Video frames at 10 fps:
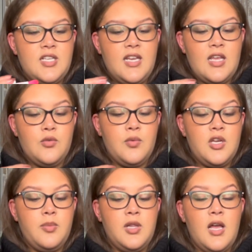And I
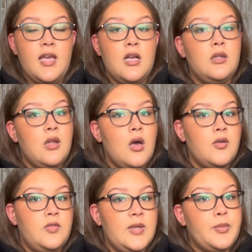reapply a lot
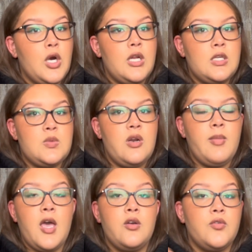of lip products when I'm
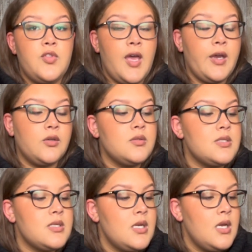out of the house.